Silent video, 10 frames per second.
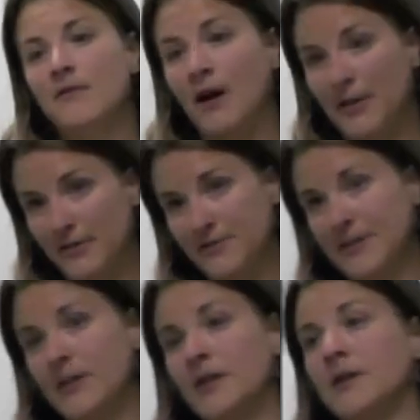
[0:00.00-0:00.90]
father
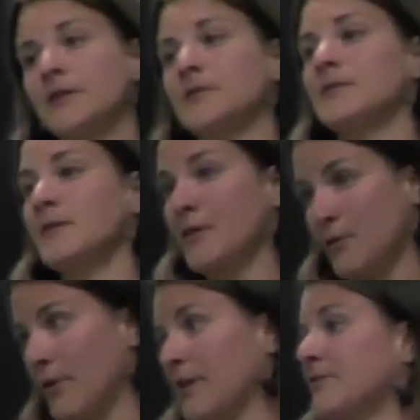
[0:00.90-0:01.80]
figures,
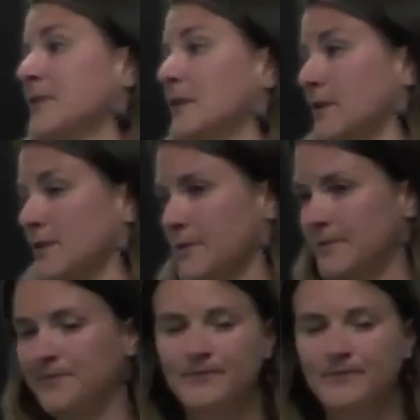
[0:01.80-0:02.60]
authority figures.